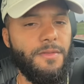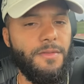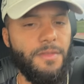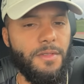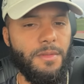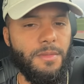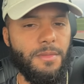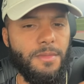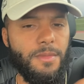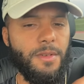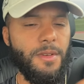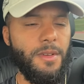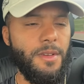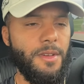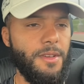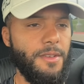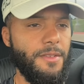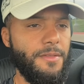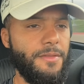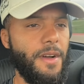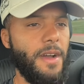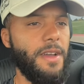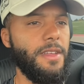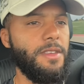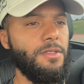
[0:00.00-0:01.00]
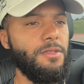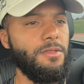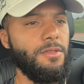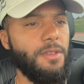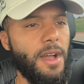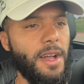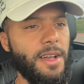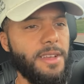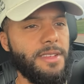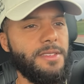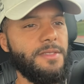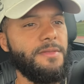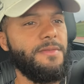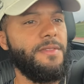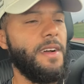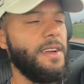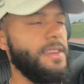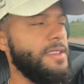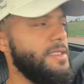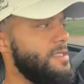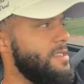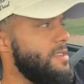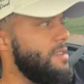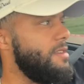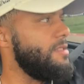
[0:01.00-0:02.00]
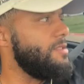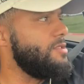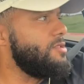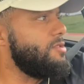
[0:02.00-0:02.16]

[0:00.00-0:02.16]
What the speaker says: From fighting Ugas to fighting Terrence